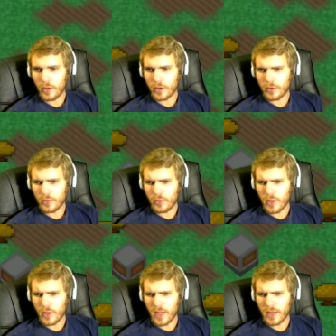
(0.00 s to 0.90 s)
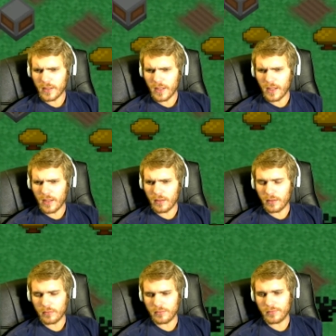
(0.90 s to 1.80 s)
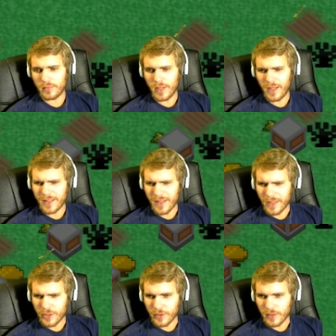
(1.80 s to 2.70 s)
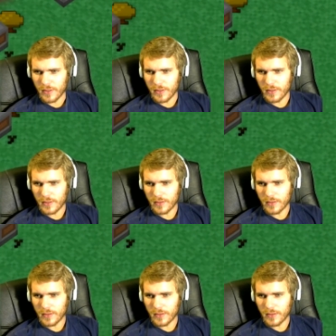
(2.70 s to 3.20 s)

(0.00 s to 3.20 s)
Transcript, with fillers: We're going to int or Ent Ancient.